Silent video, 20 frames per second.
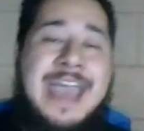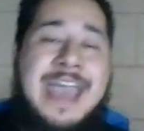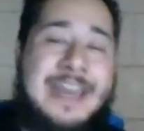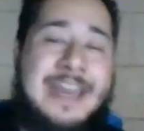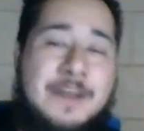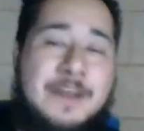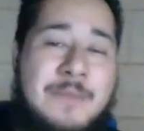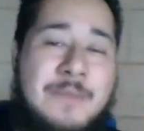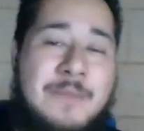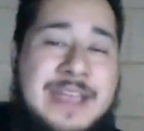and
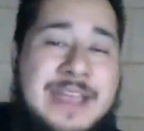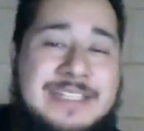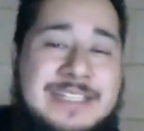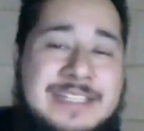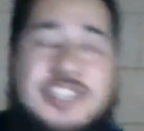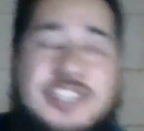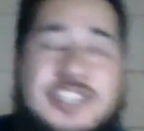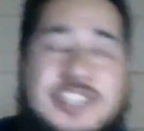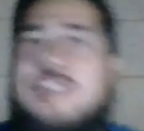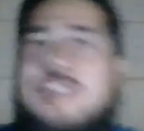an
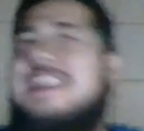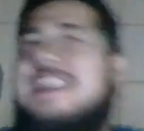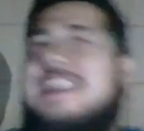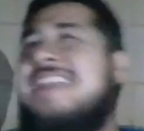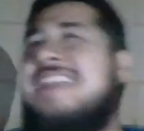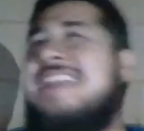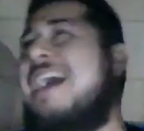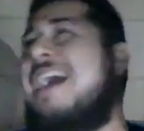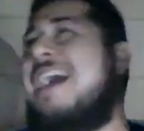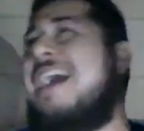amazing shirt. Then
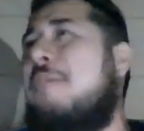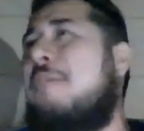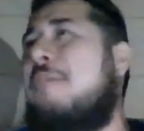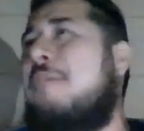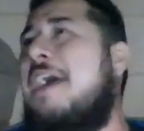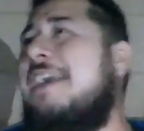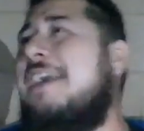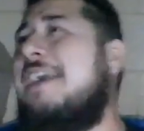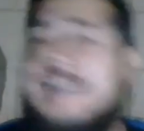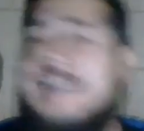you got
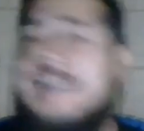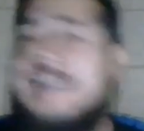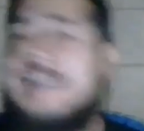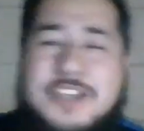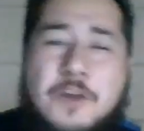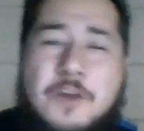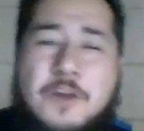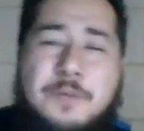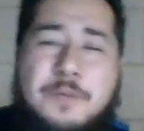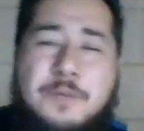Brian
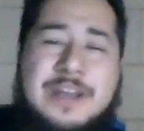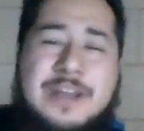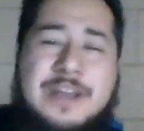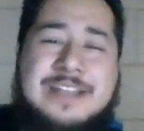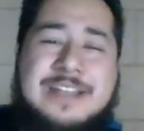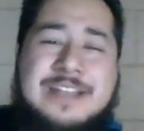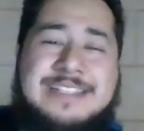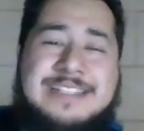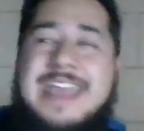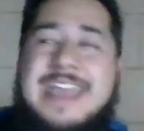Cusco putting in
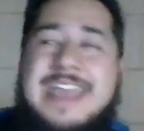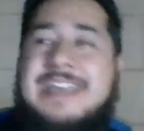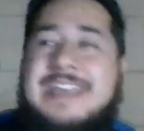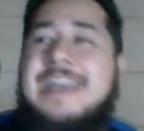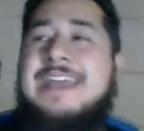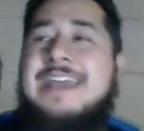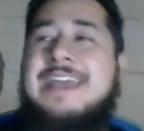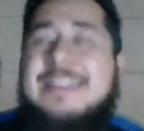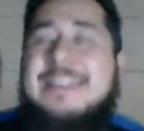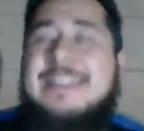the snake.
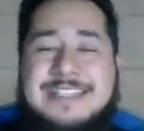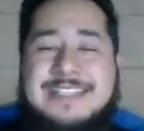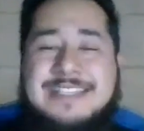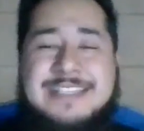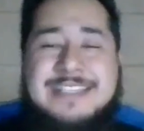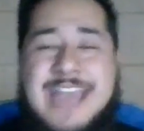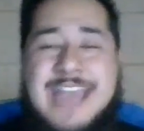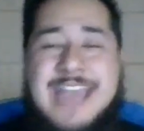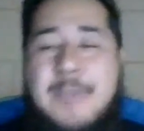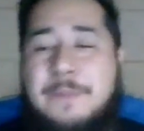This
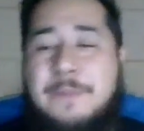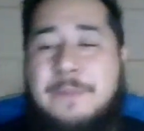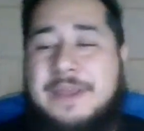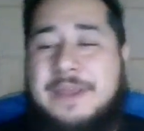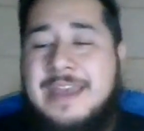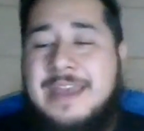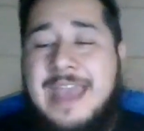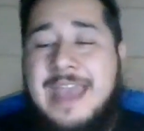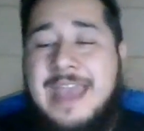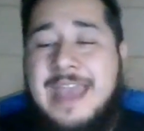is epic.
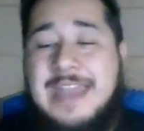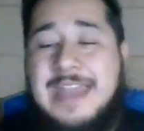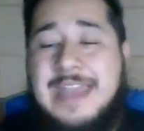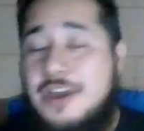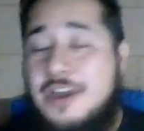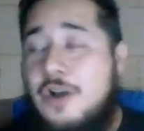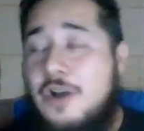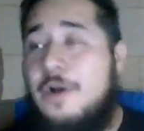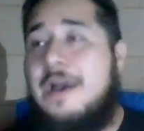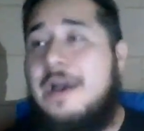And you
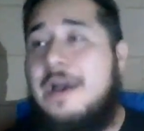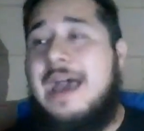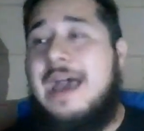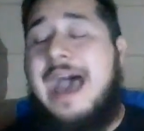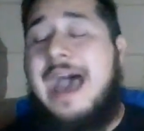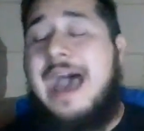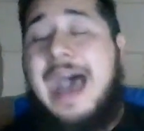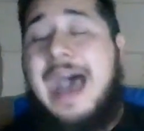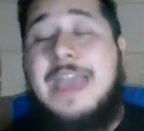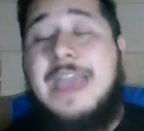know,
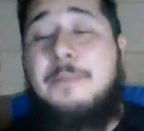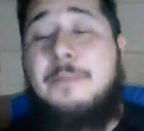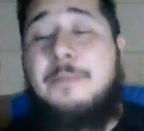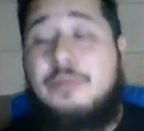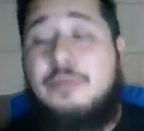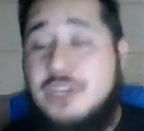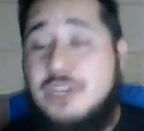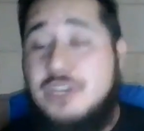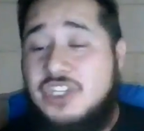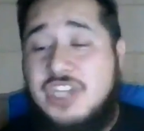I
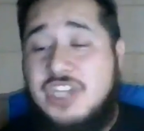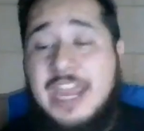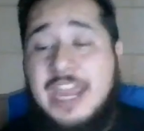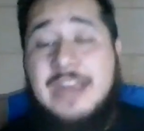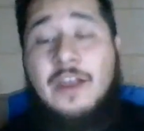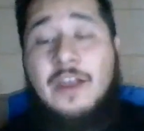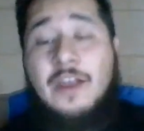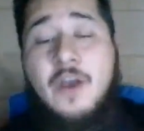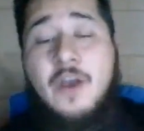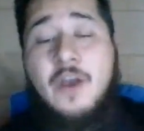
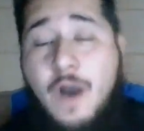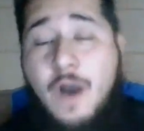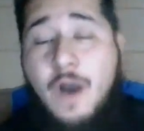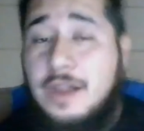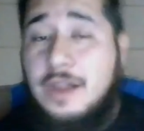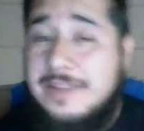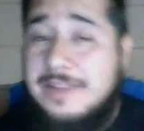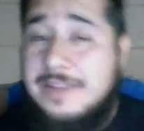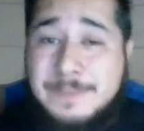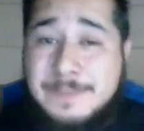appreciate
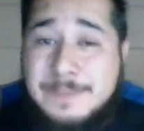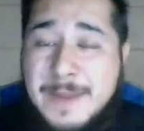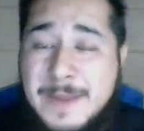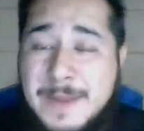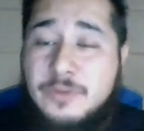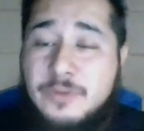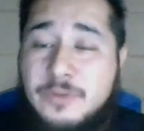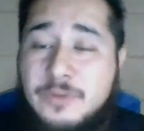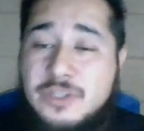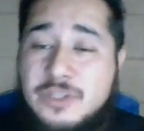all of these
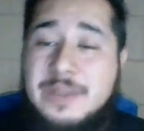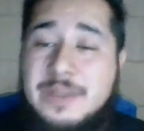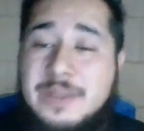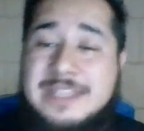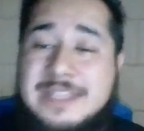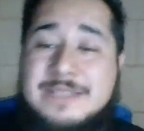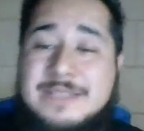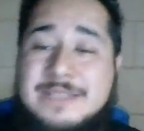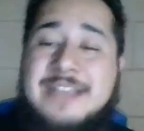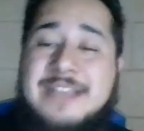people doing
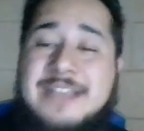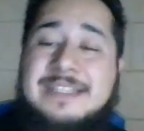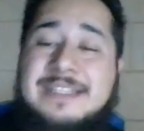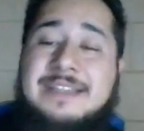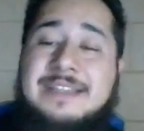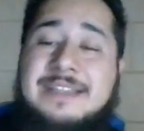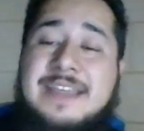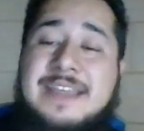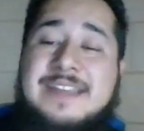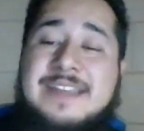these amazing
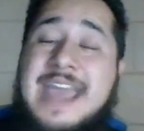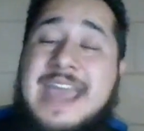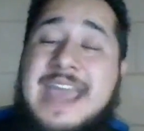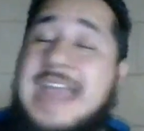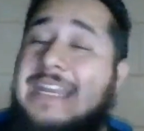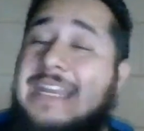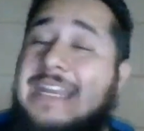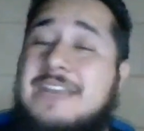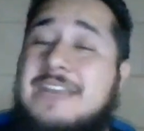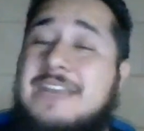things.
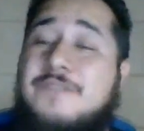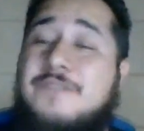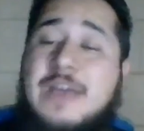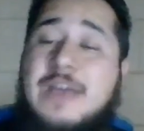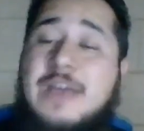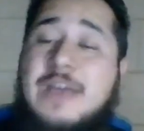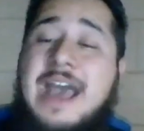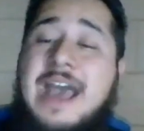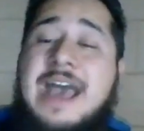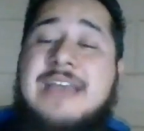Any of you
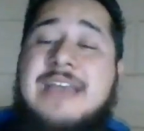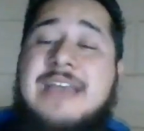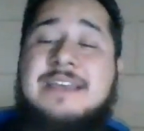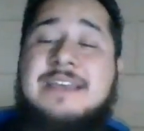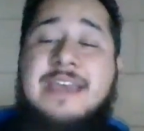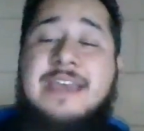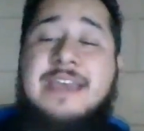guys